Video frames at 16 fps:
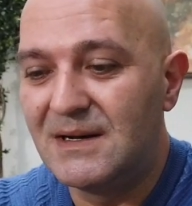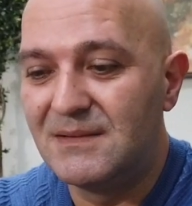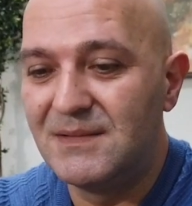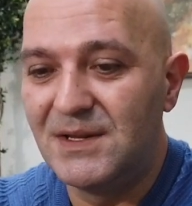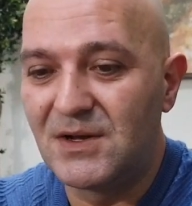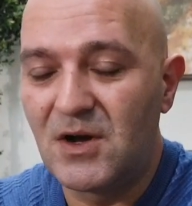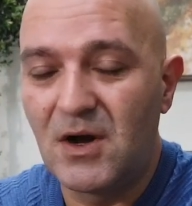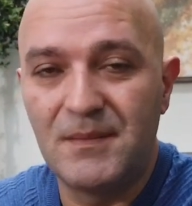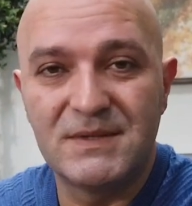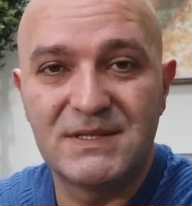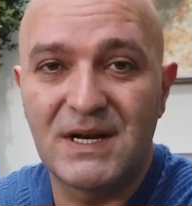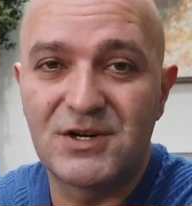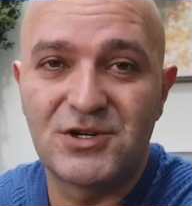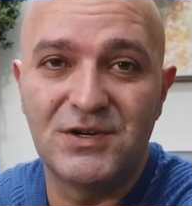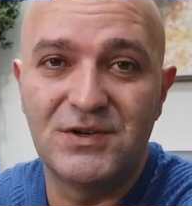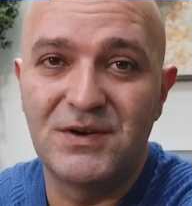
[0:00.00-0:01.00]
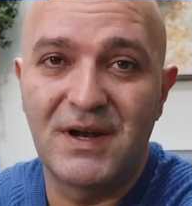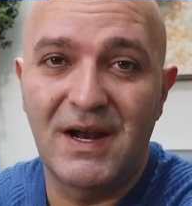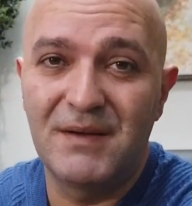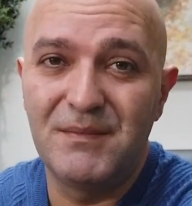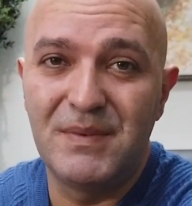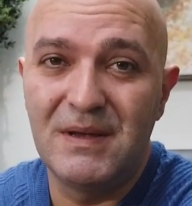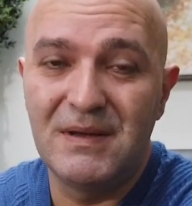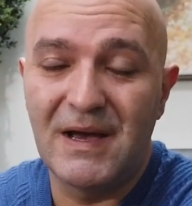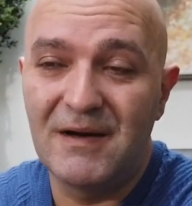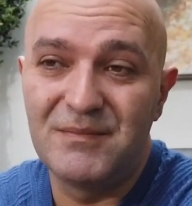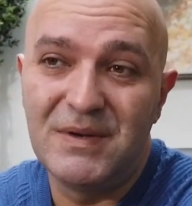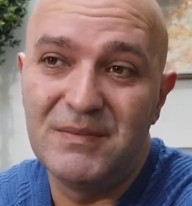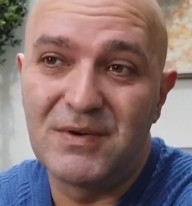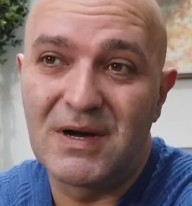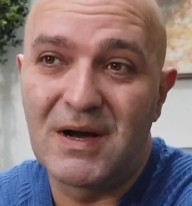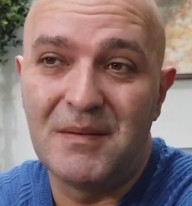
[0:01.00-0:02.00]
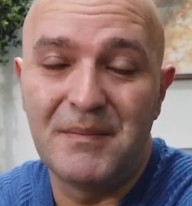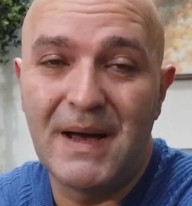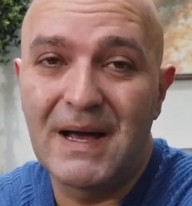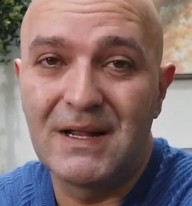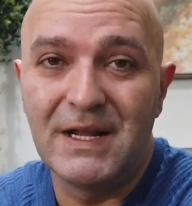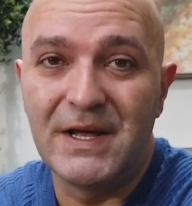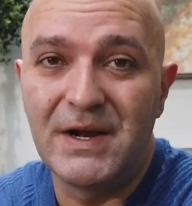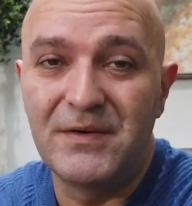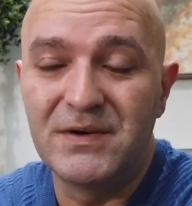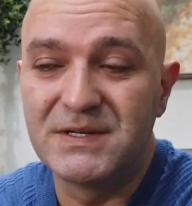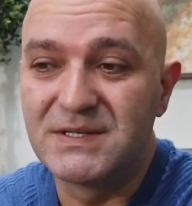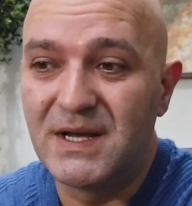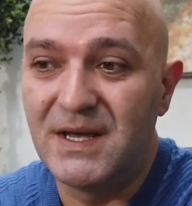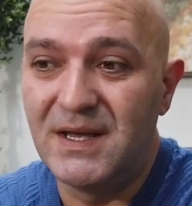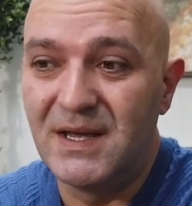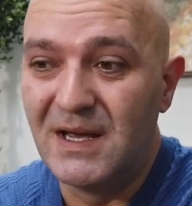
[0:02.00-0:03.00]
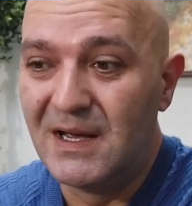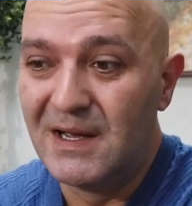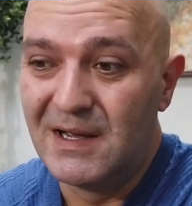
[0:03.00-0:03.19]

In the comment section, you're going to have people come back later and say,